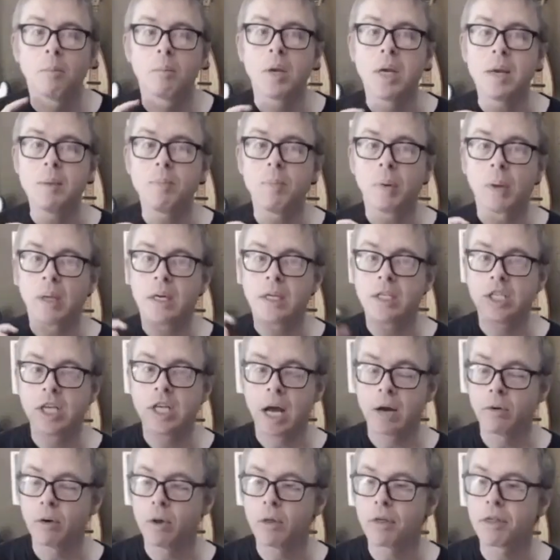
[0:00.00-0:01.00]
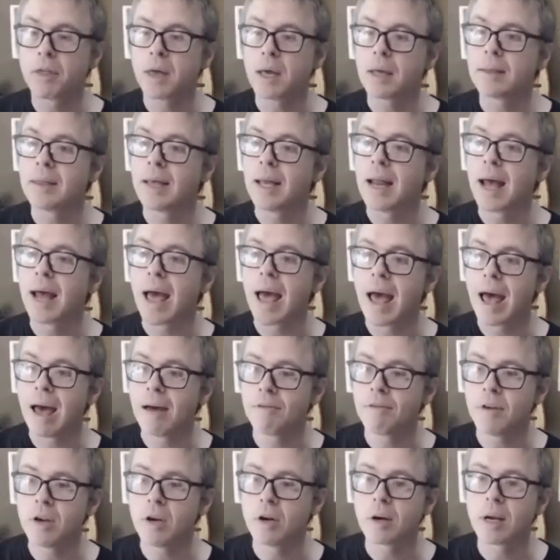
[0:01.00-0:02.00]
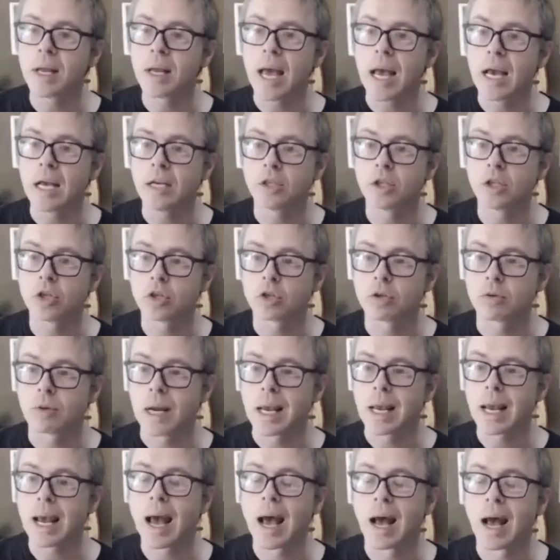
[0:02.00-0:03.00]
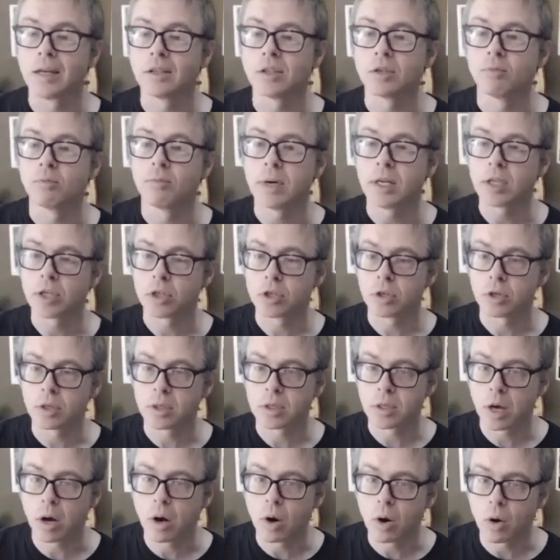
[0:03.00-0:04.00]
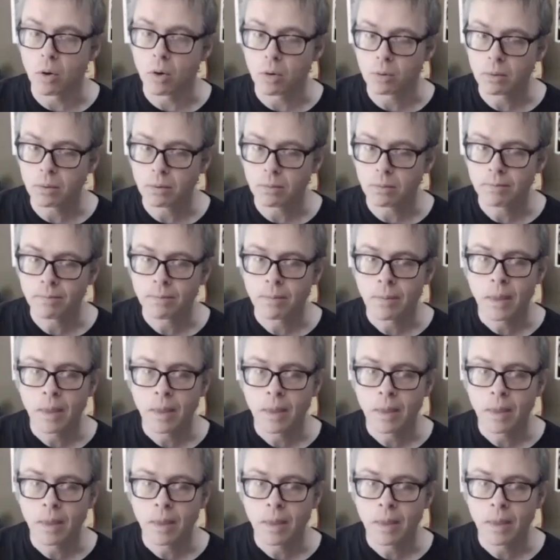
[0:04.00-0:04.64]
People in general think that a heavier gauge string has richer tone.